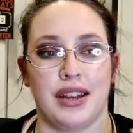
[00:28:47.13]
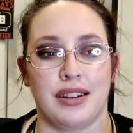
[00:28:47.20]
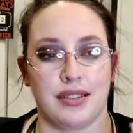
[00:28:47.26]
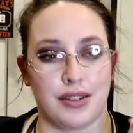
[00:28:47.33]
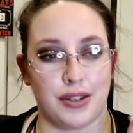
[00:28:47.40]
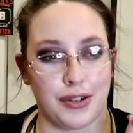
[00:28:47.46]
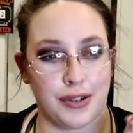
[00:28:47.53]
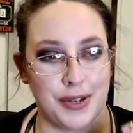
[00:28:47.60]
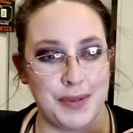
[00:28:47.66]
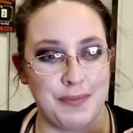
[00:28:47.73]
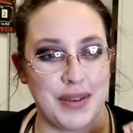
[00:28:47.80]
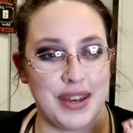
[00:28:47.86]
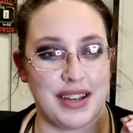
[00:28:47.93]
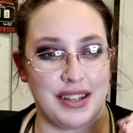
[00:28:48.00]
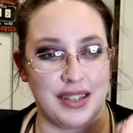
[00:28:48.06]
and
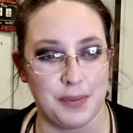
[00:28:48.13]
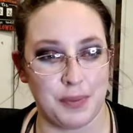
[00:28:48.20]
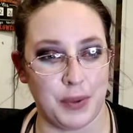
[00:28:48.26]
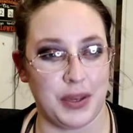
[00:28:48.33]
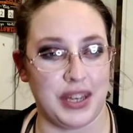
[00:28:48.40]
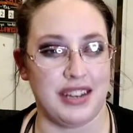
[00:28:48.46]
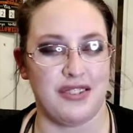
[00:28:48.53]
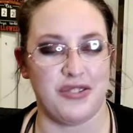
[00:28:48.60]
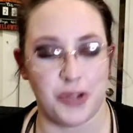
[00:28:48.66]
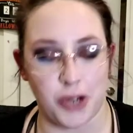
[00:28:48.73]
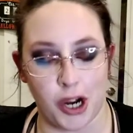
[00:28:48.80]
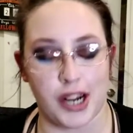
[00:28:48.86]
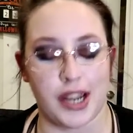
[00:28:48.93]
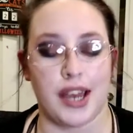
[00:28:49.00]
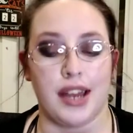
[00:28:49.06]
creepy and spooky and
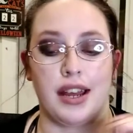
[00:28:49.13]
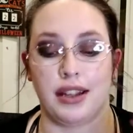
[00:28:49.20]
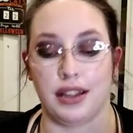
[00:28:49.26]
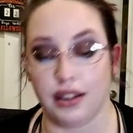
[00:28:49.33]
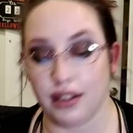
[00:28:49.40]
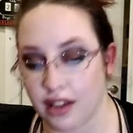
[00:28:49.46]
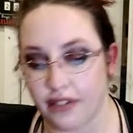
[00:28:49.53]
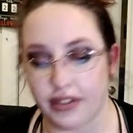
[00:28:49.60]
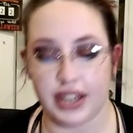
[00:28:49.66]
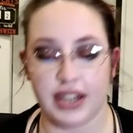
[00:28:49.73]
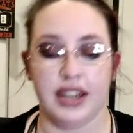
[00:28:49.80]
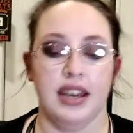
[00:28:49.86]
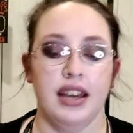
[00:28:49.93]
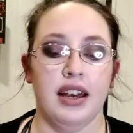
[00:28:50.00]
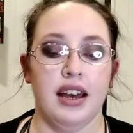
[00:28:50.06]
dark, and I love it.